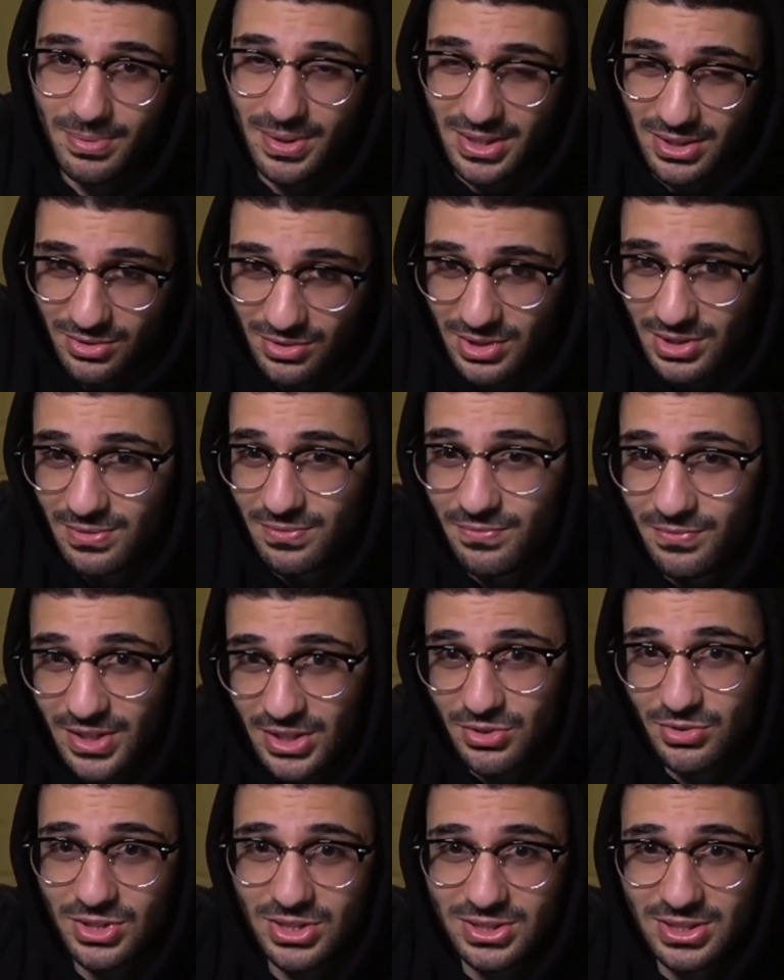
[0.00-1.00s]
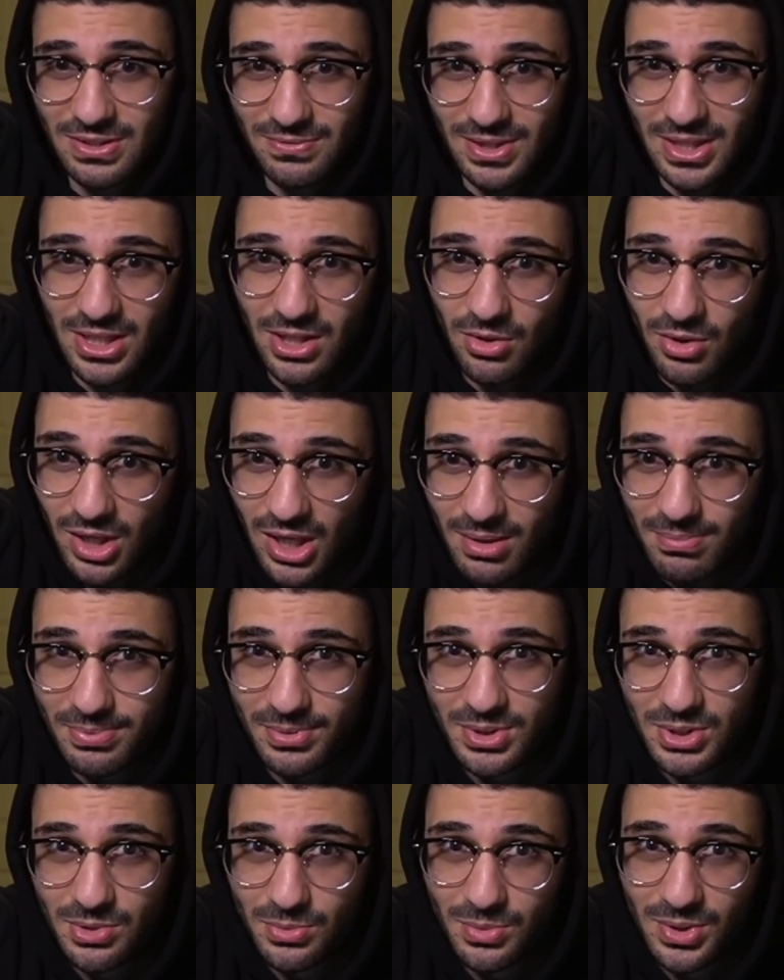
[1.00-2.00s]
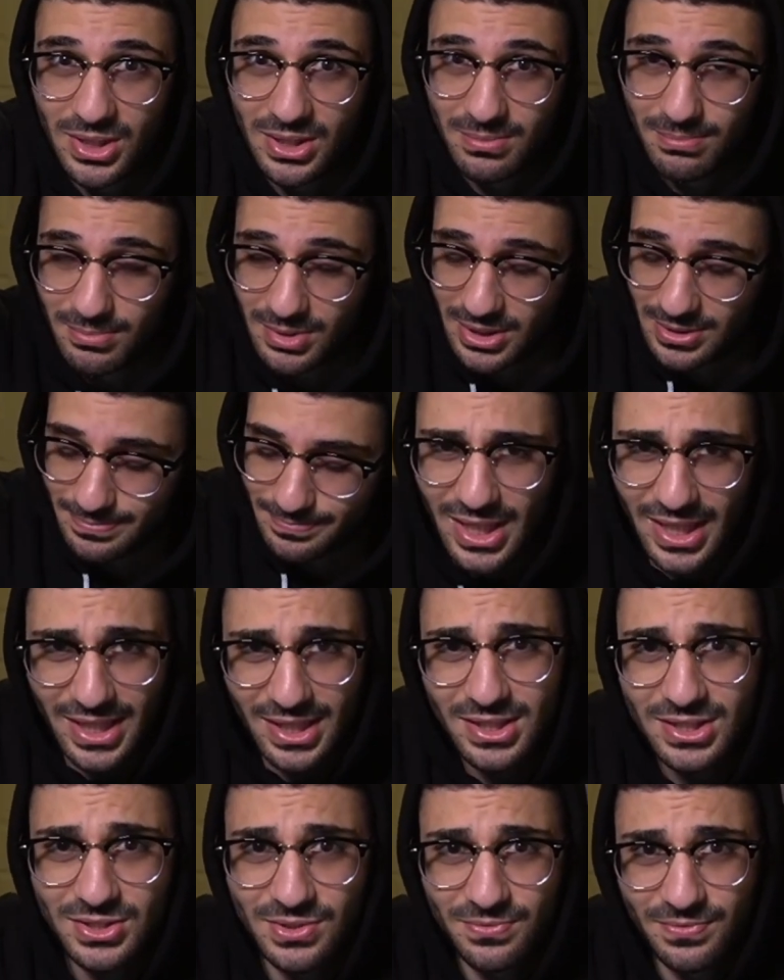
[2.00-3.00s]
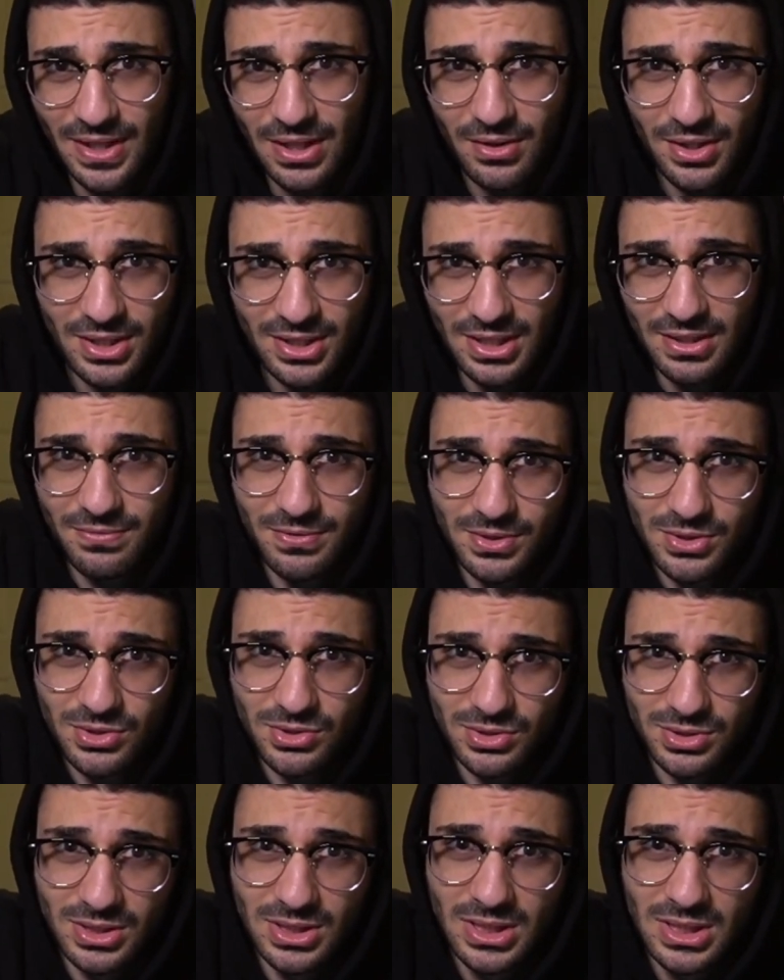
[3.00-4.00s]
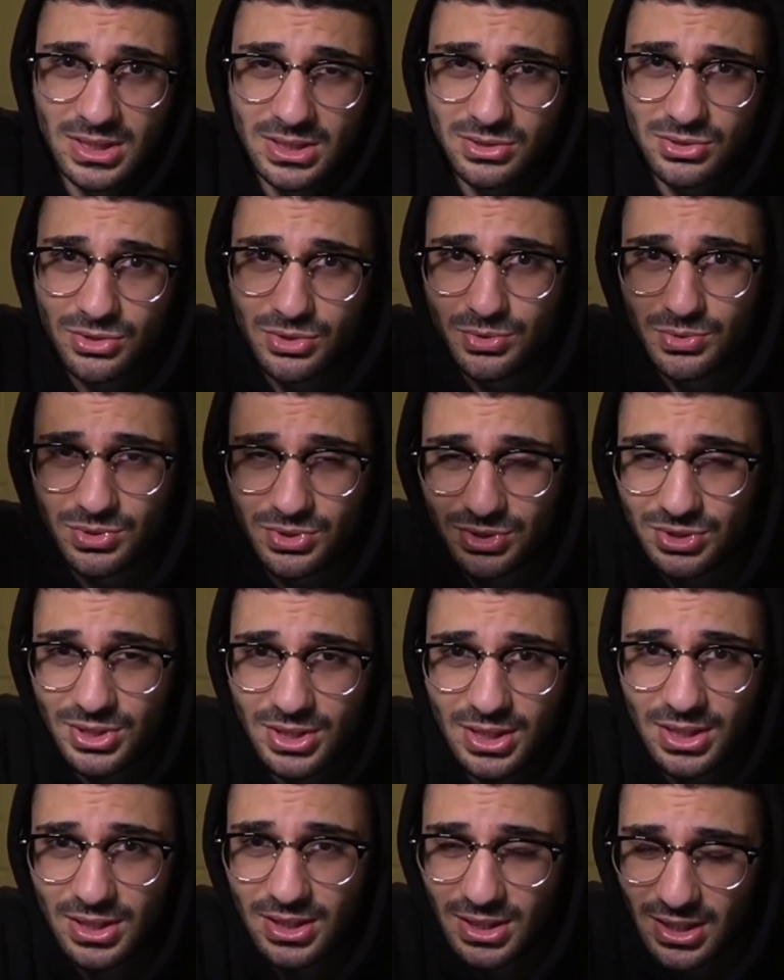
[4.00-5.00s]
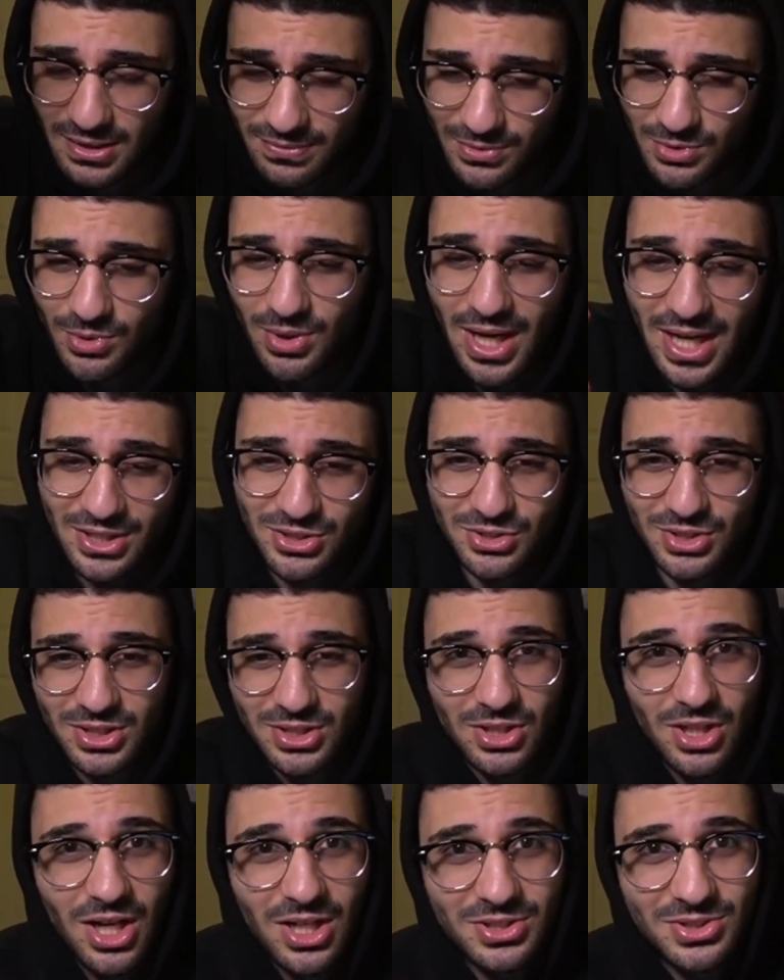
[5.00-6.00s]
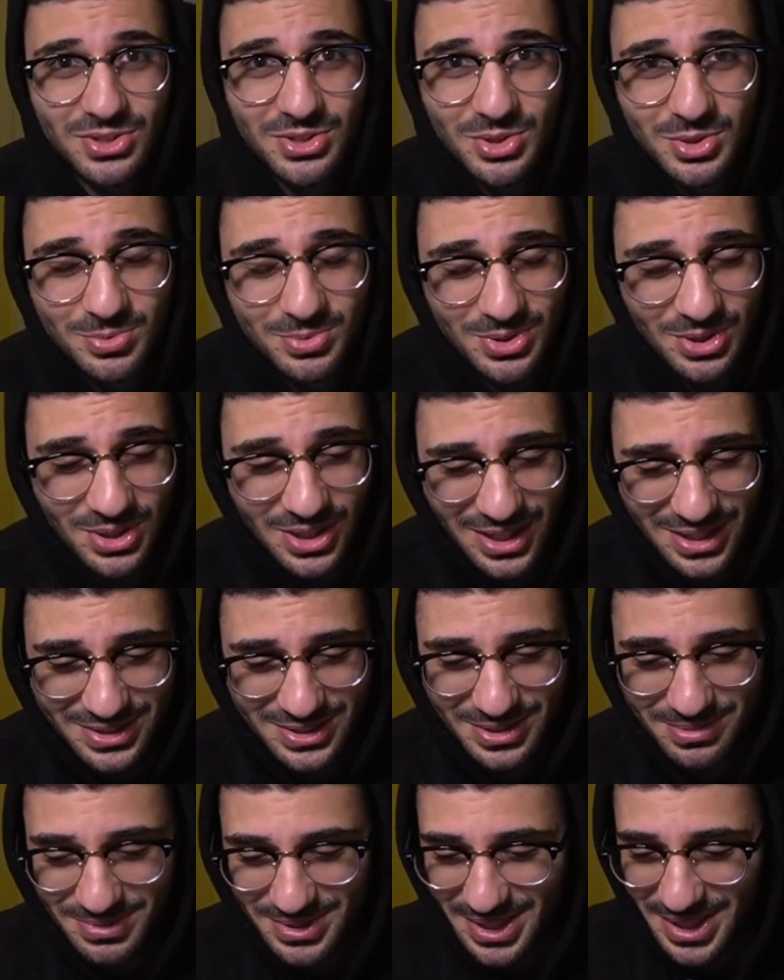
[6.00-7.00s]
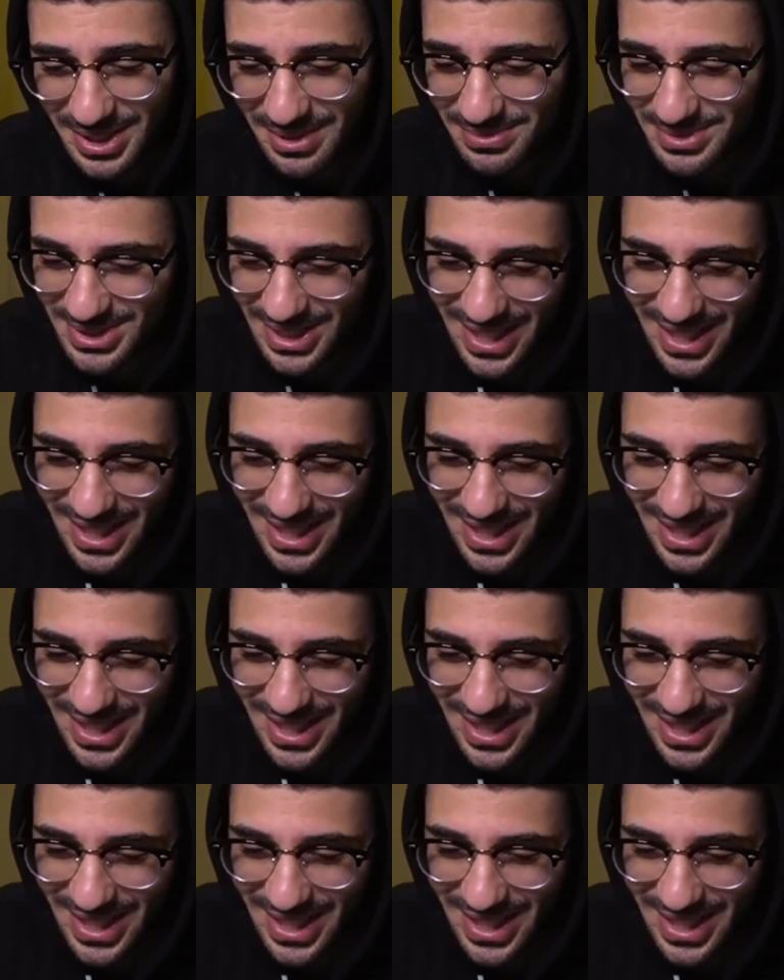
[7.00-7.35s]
Like, you can visually see if they go up when you win, but it is very difficult to see if you actually lost cubes or not sometimes.